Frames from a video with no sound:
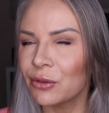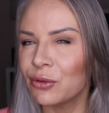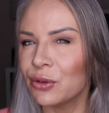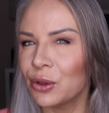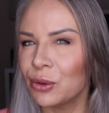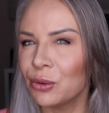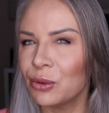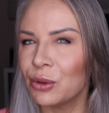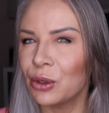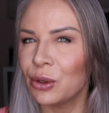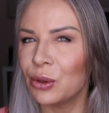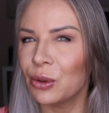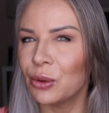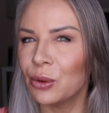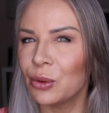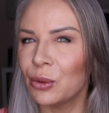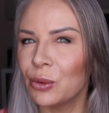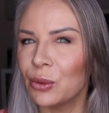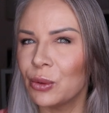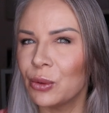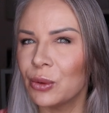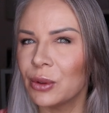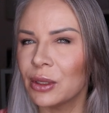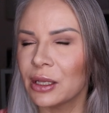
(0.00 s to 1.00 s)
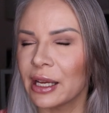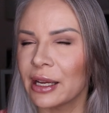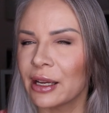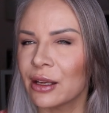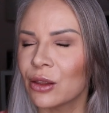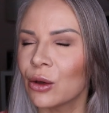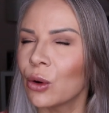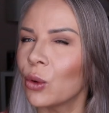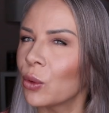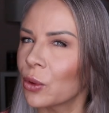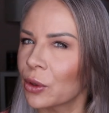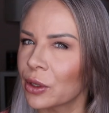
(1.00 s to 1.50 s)
if you knew like
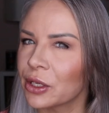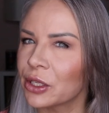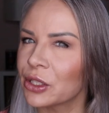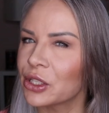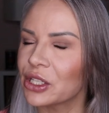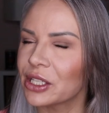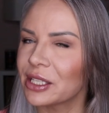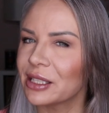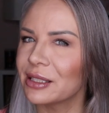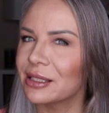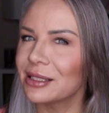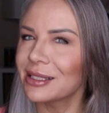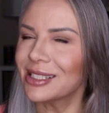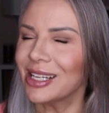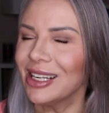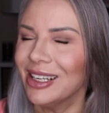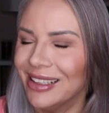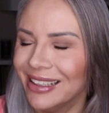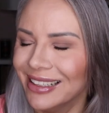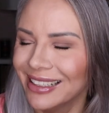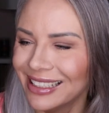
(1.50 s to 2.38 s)
the origins